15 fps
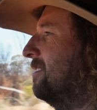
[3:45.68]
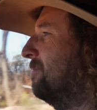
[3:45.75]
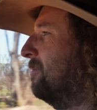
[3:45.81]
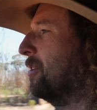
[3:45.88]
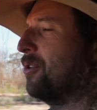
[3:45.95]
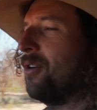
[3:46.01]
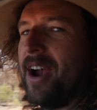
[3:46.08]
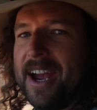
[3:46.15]

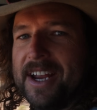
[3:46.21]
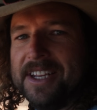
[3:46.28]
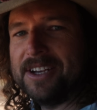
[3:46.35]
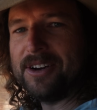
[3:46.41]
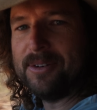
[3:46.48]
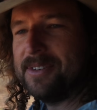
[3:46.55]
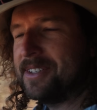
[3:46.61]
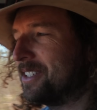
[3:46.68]
for
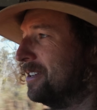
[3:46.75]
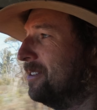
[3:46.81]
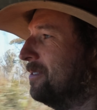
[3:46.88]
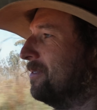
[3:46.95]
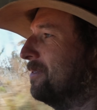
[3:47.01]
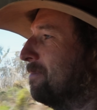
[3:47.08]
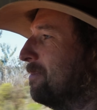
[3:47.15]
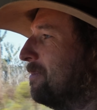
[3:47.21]
grading, obviously,
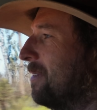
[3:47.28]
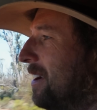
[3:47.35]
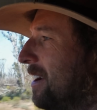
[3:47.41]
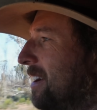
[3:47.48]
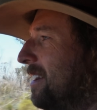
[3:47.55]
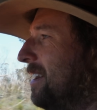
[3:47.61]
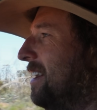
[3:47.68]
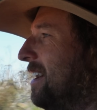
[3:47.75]

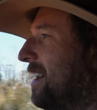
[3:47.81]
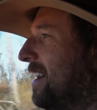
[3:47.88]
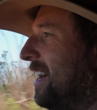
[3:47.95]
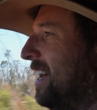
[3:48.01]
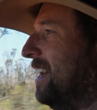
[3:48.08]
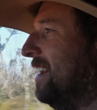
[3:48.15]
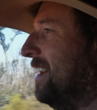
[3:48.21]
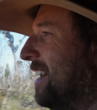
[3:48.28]

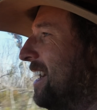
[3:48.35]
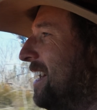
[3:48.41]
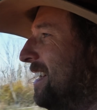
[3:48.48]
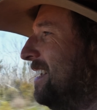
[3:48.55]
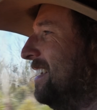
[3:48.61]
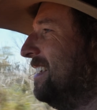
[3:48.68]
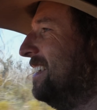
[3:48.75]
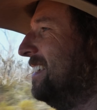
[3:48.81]
and
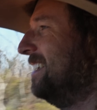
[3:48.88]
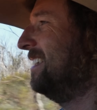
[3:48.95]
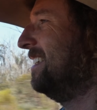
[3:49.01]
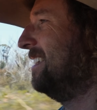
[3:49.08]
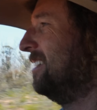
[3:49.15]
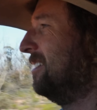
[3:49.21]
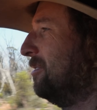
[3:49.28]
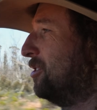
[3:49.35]

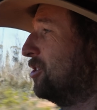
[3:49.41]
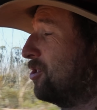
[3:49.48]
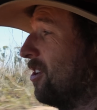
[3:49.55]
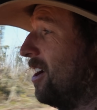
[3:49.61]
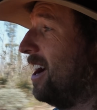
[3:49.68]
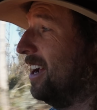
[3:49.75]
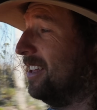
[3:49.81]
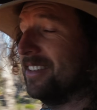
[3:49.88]
which is
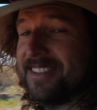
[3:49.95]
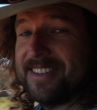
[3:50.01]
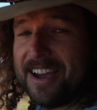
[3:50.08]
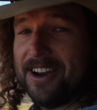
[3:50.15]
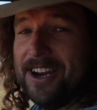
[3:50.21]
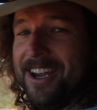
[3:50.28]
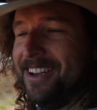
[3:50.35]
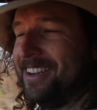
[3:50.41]
great. There's no